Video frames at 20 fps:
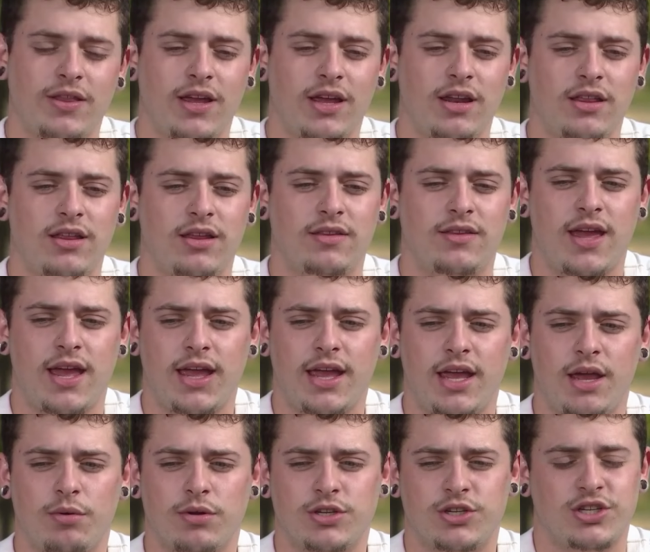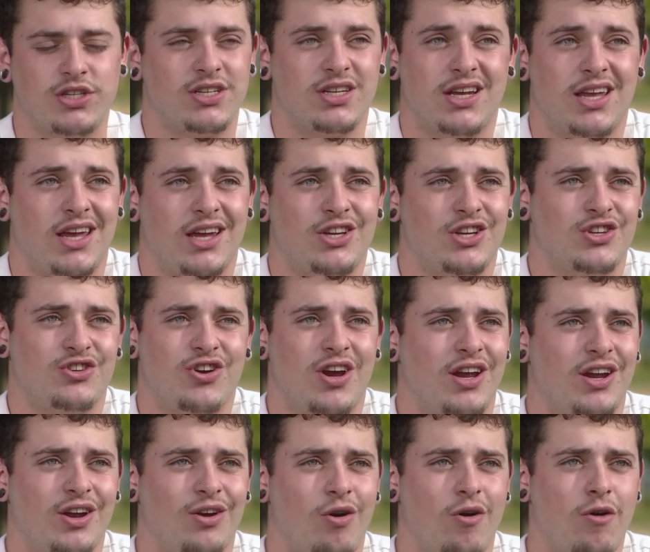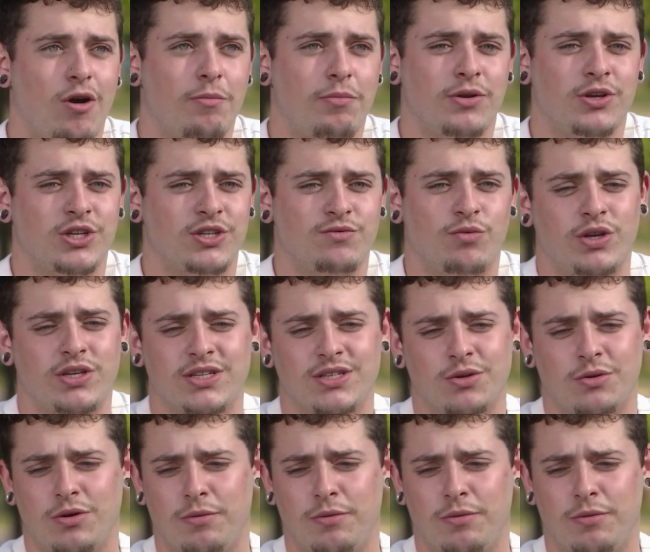the end of the day, he was just a kid just trying to grow up and just voice his own